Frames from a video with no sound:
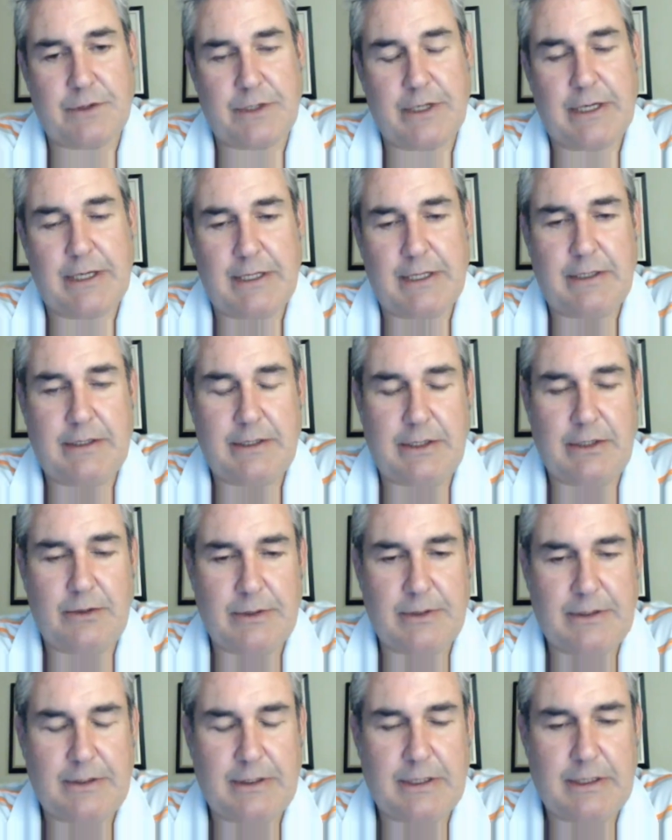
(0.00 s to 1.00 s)
forgot,
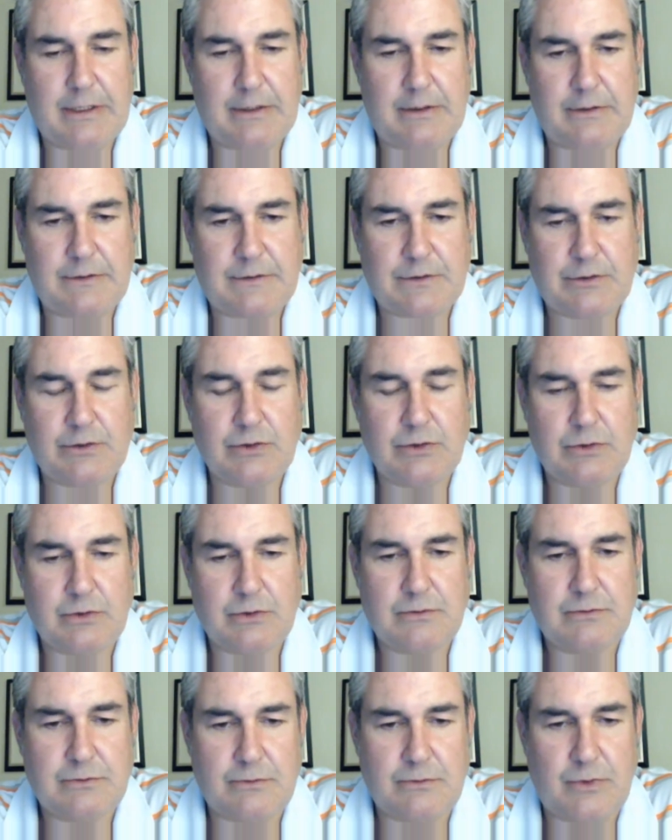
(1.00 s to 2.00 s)
not
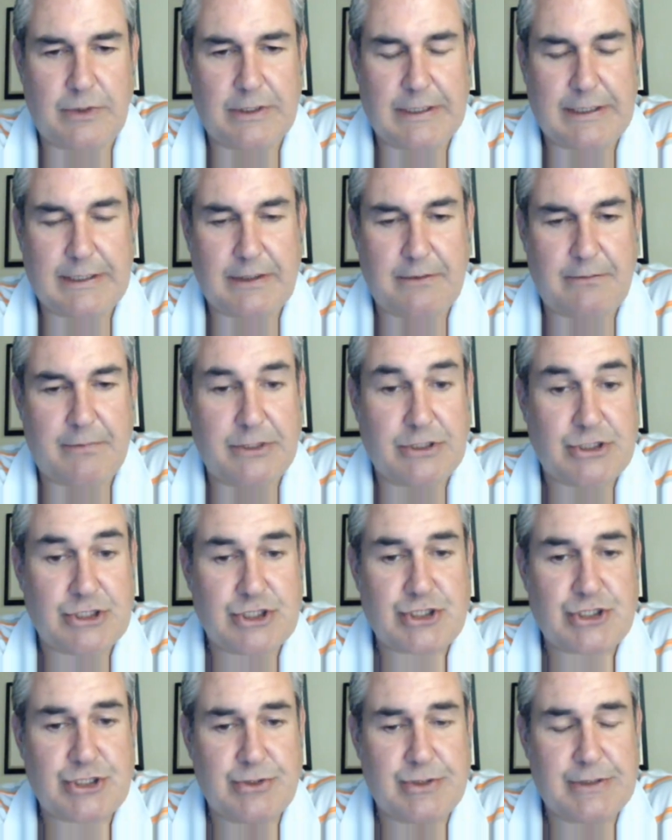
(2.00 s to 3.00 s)
school related, but
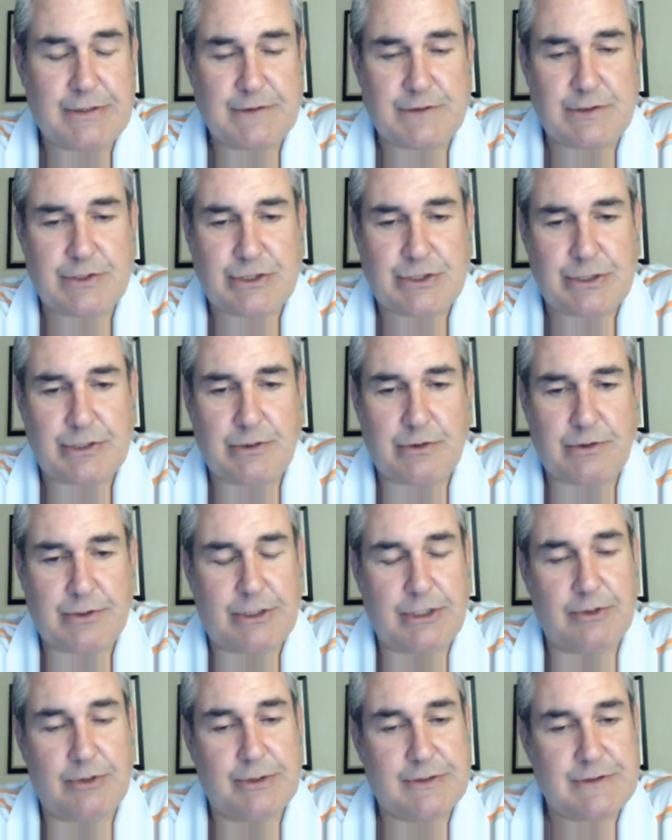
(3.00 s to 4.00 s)
just shootings in general.
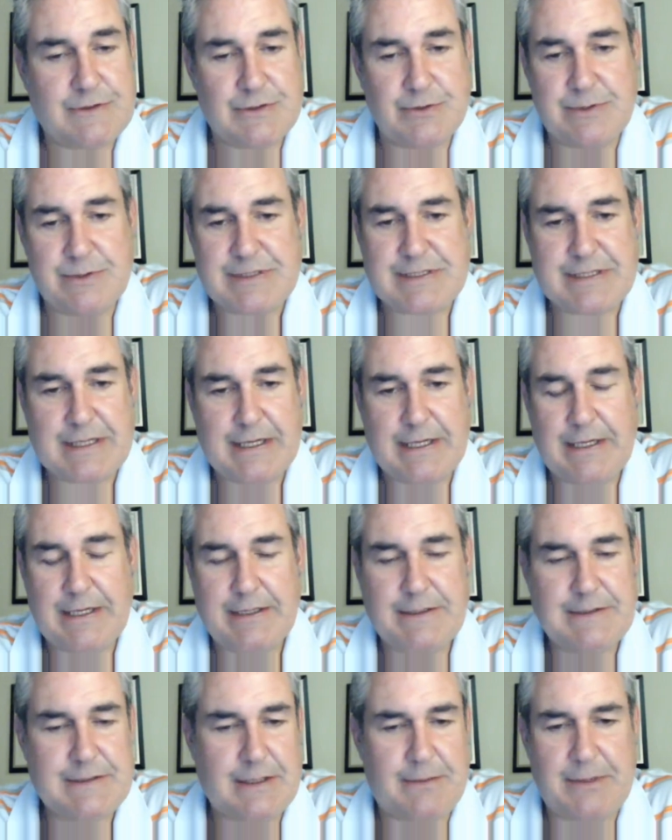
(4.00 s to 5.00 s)
It's
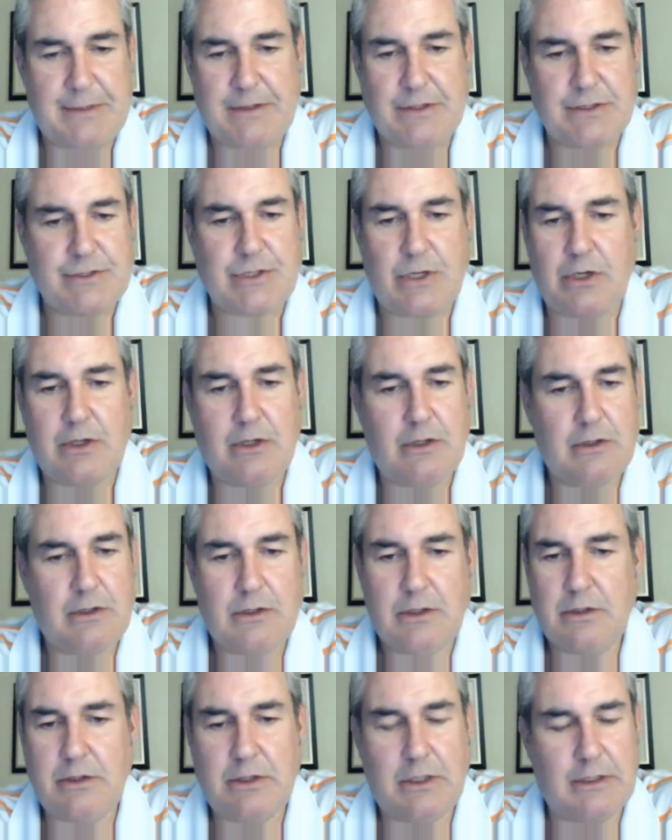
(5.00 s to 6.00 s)
suicides. I mean, there's
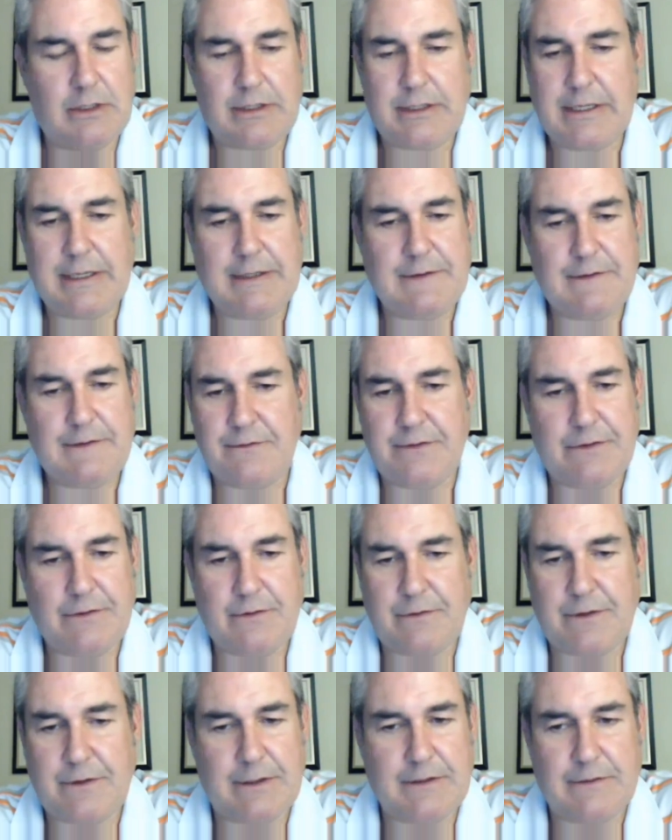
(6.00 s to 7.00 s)
all kinds of
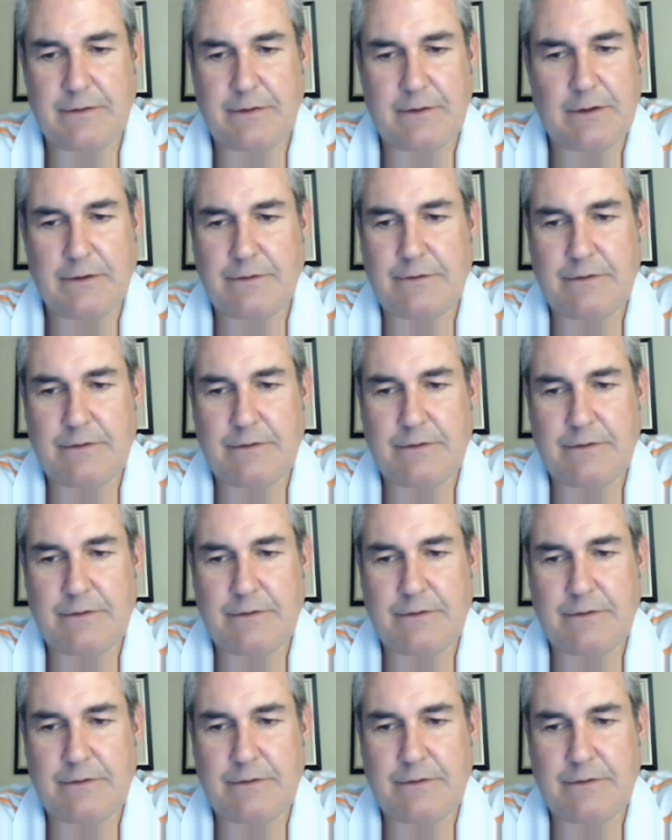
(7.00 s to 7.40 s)
other things.